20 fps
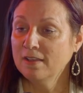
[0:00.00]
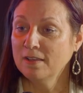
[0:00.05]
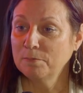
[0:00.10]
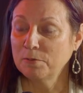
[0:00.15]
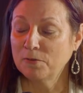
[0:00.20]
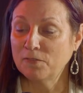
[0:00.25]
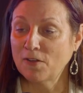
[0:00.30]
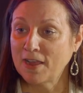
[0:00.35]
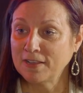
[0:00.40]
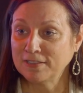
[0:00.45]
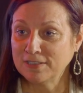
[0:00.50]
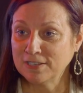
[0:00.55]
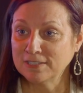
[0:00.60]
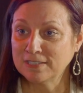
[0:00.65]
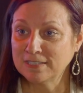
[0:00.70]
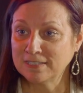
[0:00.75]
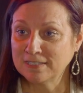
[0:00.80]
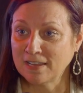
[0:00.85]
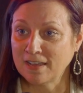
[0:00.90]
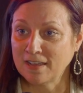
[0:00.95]
provide
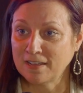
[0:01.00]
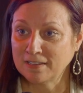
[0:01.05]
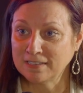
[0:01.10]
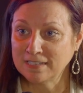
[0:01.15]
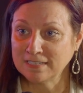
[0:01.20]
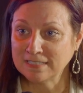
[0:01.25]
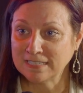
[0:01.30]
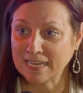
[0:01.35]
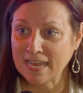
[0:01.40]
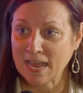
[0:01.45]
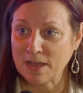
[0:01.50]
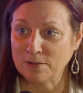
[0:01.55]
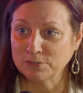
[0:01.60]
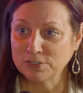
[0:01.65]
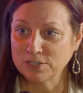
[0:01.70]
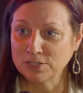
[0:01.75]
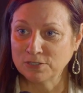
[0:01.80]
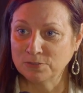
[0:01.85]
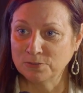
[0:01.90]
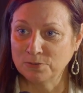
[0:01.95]
this account
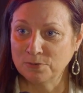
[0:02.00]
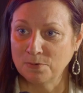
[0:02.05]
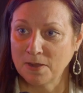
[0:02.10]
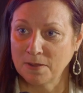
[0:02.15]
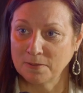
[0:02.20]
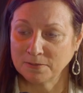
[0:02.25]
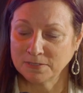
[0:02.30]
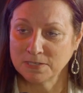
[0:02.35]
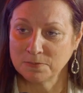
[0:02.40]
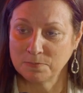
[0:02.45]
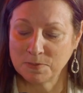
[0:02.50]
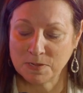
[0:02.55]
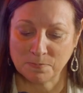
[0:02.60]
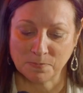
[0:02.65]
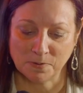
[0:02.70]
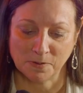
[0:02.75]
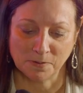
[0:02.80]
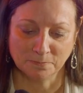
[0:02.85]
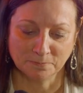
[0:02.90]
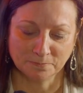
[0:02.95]
to
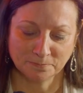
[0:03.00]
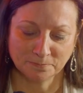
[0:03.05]
people.